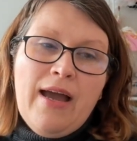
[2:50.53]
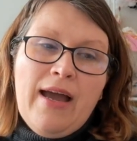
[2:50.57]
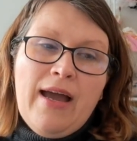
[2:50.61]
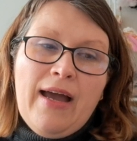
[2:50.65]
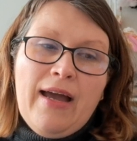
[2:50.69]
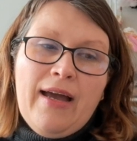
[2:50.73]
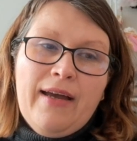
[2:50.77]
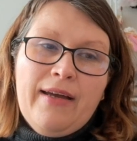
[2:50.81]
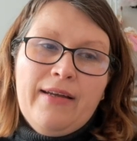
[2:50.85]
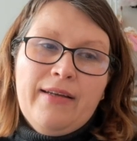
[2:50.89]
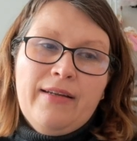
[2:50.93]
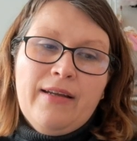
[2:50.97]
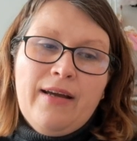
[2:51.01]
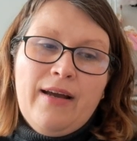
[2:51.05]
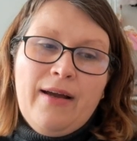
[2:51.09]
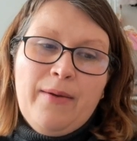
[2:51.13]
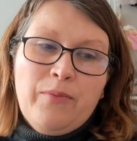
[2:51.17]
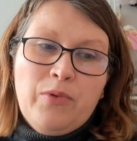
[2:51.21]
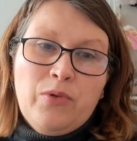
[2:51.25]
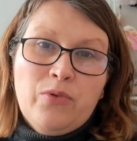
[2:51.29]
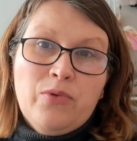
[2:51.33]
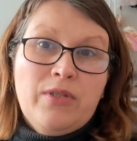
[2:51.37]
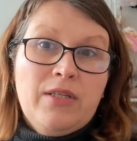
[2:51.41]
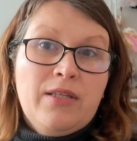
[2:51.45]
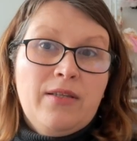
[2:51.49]
and I'm
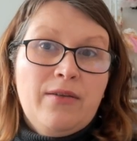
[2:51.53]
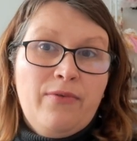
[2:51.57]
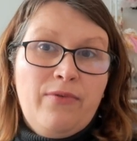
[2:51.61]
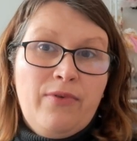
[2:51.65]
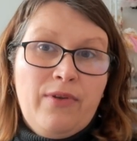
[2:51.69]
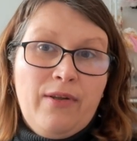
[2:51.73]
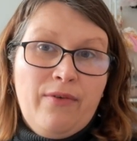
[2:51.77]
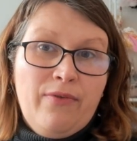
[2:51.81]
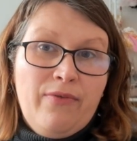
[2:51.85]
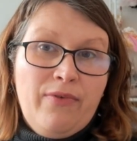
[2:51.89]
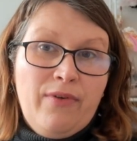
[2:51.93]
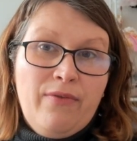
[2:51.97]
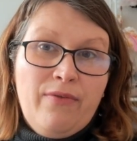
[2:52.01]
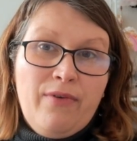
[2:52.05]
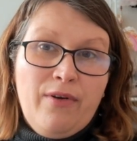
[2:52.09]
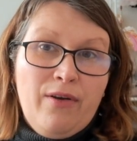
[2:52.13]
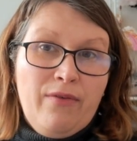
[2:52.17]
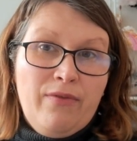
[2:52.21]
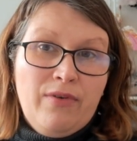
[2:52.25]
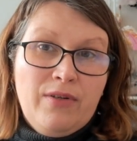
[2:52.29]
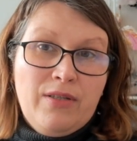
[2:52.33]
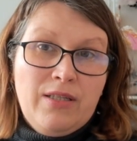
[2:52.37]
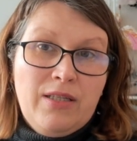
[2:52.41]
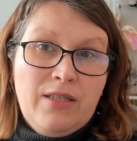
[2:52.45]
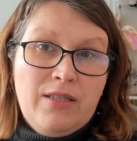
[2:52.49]
using the fluffy
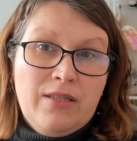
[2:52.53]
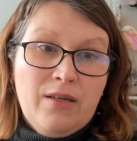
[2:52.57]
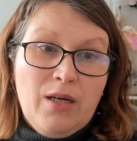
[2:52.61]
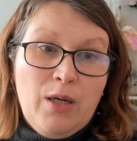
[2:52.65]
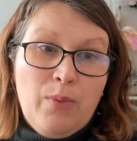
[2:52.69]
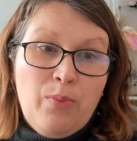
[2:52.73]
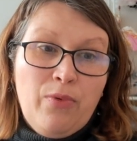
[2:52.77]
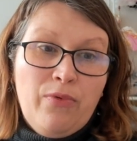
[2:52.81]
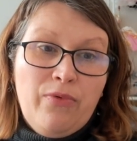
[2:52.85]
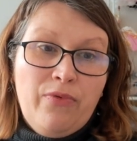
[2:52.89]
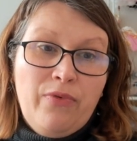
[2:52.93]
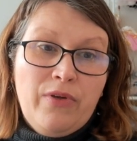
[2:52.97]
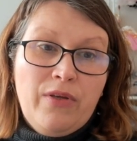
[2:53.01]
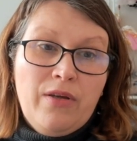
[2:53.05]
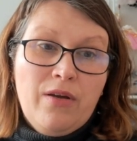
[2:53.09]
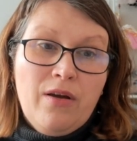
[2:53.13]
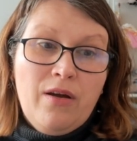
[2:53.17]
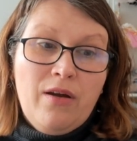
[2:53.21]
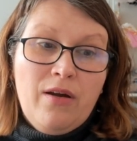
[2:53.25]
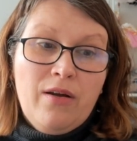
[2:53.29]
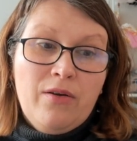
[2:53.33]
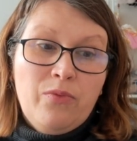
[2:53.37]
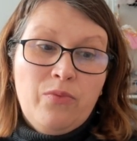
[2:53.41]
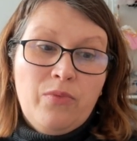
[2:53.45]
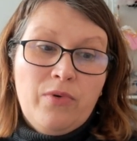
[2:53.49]
velvety type of a
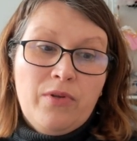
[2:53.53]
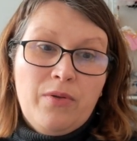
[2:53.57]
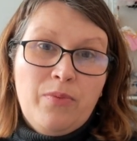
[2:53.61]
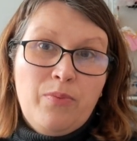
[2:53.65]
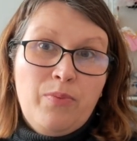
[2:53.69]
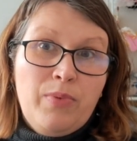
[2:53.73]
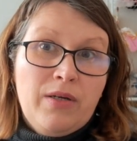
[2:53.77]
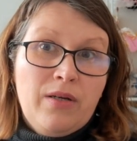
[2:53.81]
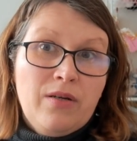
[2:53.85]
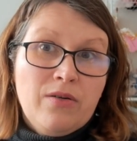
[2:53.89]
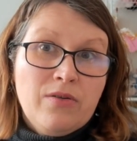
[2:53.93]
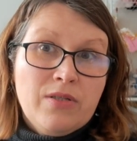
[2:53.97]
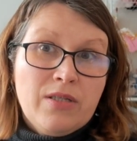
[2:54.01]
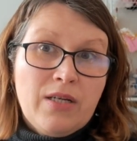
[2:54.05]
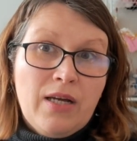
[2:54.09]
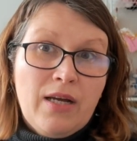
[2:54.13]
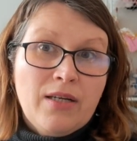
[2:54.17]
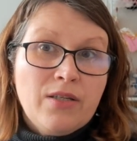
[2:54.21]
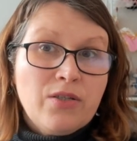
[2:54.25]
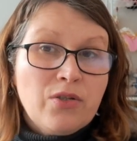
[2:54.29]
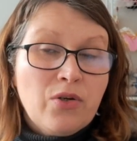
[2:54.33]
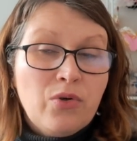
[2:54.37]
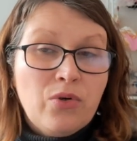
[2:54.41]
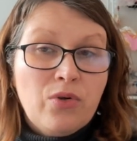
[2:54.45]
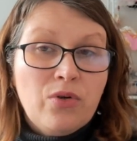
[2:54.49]
yarn with a bigger
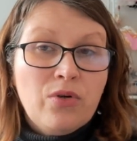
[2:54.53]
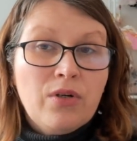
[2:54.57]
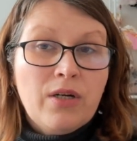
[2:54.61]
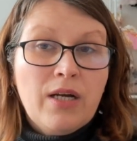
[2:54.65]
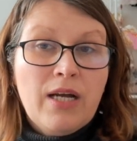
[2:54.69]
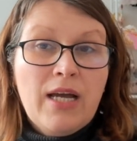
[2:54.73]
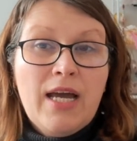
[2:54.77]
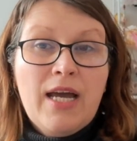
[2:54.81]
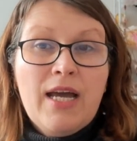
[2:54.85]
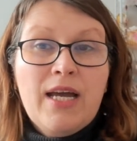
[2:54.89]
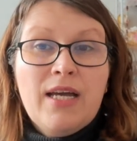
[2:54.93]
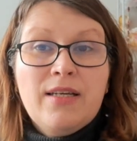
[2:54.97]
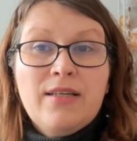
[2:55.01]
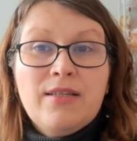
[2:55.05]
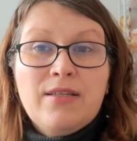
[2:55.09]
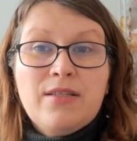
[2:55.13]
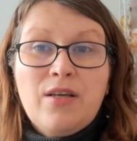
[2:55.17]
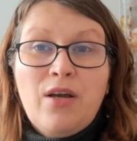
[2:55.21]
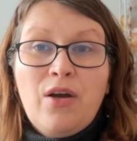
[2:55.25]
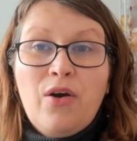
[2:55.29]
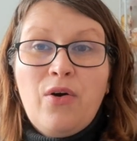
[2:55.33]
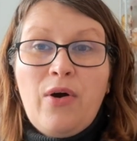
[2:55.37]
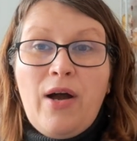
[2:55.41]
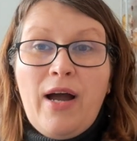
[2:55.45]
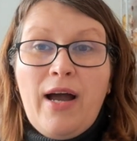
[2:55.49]
size hook.
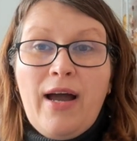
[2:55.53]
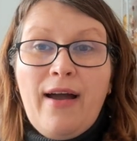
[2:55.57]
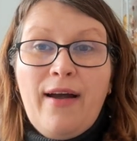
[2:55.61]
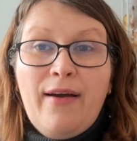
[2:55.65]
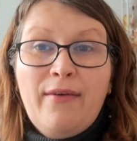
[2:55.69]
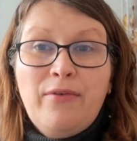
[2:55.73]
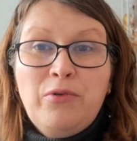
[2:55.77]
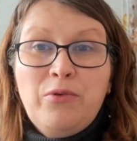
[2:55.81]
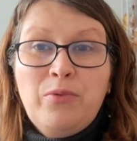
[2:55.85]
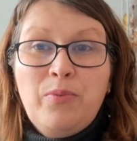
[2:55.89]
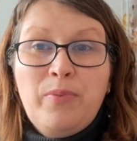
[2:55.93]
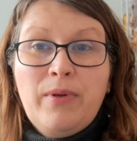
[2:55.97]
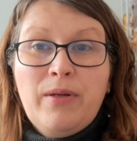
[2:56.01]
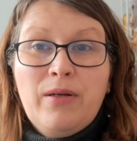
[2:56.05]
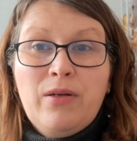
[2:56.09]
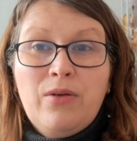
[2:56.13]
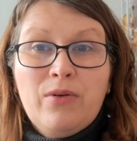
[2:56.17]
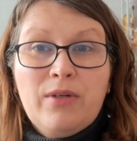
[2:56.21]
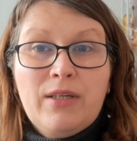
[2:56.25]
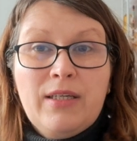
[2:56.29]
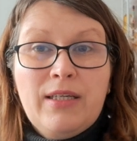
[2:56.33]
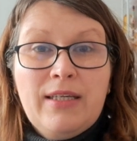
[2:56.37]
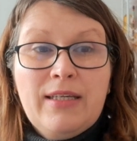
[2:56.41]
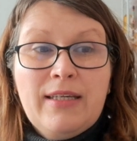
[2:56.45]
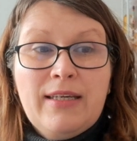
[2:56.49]
So I have to be
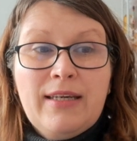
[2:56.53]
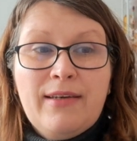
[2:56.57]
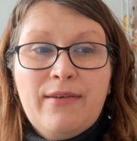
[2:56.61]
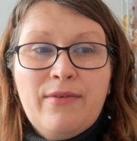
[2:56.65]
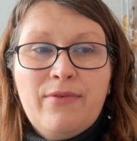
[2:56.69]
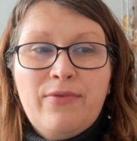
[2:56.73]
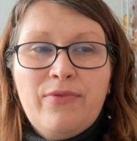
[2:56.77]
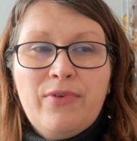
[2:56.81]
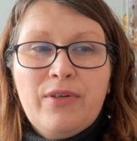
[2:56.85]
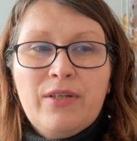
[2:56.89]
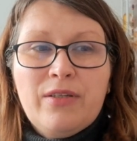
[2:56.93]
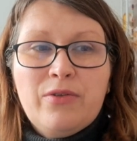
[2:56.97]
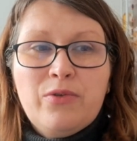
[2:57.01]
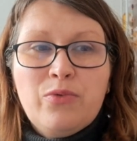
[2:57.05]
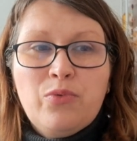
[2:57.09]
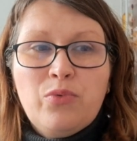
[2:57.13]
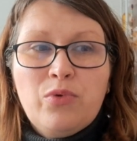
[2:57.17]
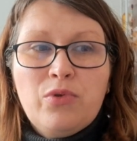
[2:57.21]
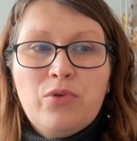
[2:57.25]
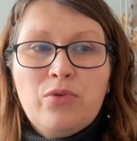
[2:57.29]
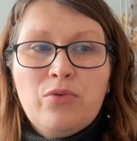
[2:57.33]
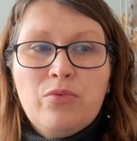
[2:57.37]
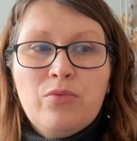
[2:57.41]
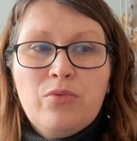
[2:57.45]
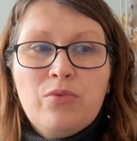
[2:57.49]
looking if it
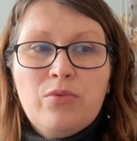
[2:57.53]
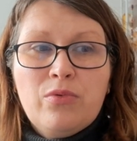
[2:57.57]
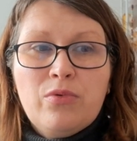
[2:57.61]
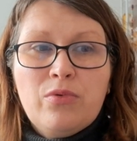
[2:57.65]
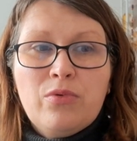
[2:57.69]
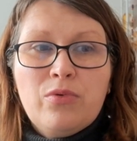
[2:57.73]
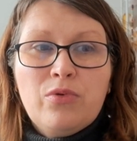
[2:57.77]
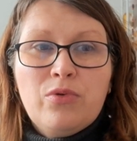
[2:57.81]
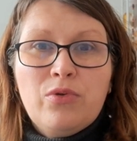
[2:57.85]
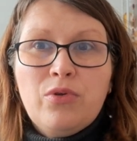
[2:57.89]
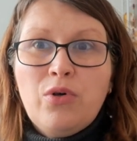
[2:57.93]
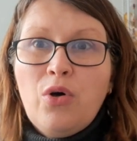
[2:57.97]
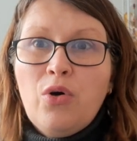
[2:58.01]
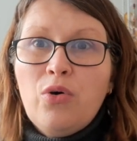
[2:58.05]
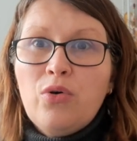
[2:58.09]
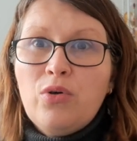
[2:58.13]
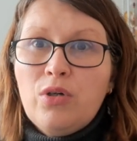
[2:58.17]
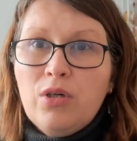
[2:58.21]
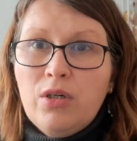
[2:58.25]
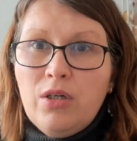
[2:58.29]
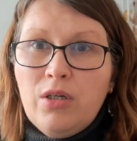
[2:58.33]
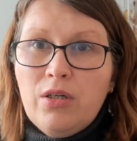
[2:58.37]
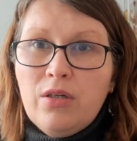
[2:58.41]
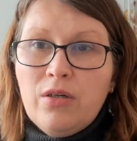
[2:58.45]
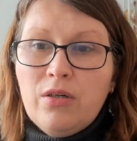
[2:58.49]
would go
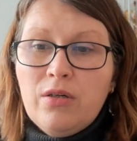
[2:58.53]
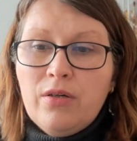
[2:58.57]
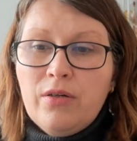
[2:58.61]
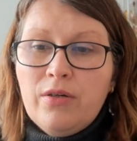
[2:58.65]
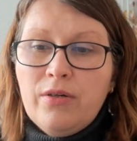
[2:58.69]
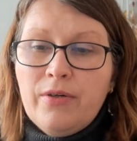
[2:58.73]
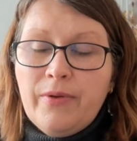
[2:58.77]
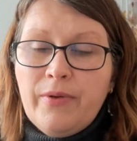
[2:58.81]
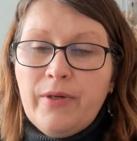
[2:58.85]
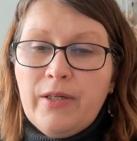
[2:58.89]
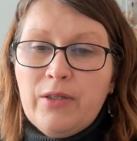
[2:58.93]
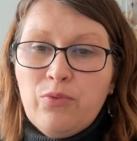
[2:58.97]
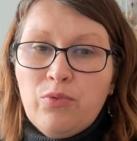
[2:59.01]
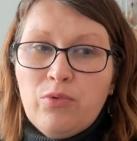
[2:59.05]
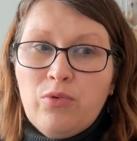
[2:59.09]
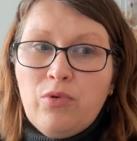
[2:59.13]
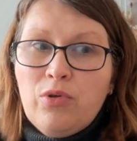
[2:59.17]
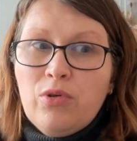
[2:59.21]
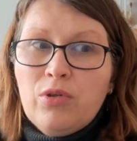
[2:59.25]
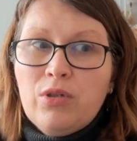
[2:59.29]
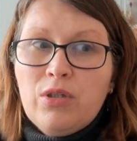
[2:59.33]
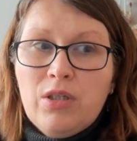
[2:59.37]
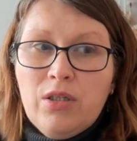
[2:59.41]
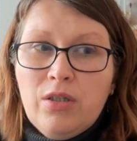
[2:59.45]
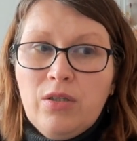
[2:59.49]
good, it would
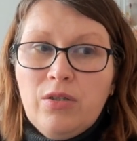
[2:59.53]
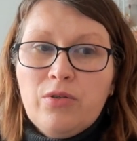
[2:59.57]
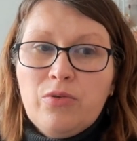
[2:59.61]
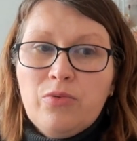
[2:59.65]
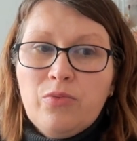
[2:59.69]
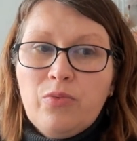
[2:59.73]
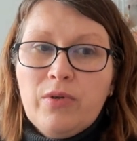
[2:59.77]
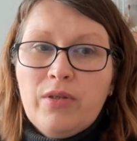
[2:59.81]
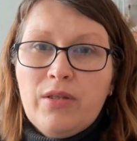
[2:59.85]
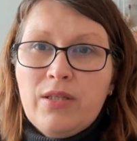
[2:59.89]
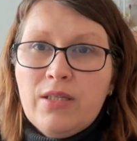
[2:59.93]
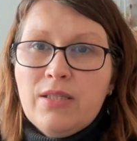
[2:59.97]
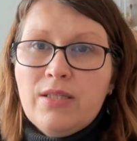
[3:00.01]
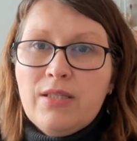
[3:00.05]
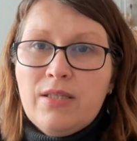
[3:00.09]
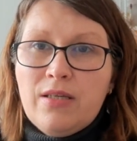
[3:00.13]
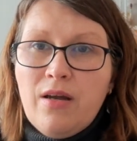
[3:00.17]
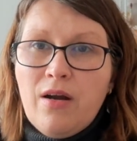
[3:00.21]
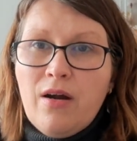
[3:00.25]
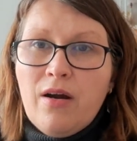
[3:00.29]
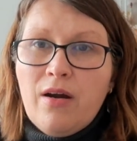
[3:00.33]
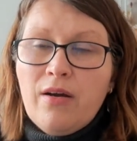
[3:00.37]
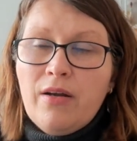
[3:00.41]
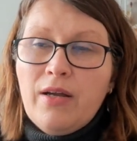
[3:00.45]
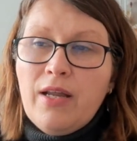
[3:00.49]
look good with this
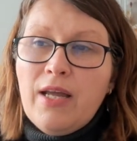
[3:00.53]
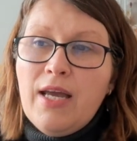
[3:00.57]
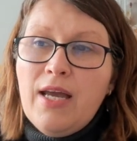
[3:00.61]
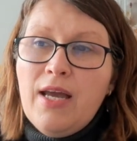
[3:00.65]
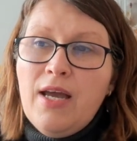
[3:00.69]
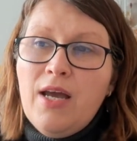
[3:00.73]
yarn,